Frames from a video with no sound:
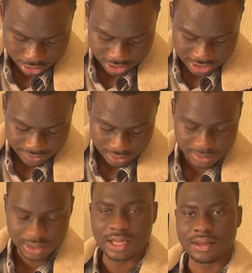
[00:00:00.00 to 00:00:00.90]
Just have
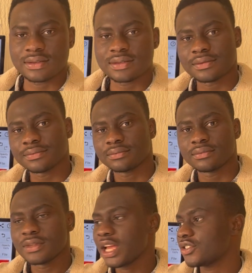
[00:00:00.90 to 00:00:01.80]
something like this.
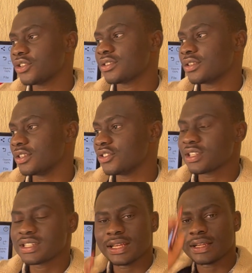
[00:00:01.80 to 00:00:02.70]
That's just it. It's
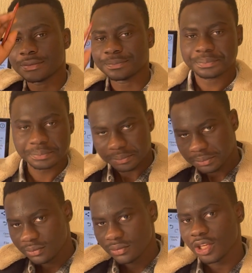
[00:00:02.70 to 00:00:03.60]
just like
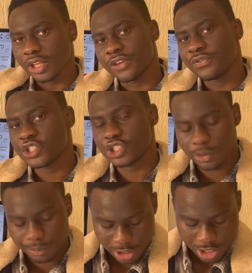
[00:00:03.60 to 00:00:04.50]
a V
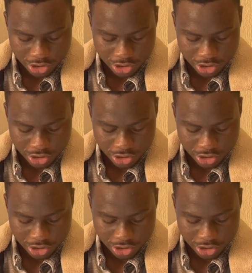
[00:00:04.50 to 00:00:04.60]
shape.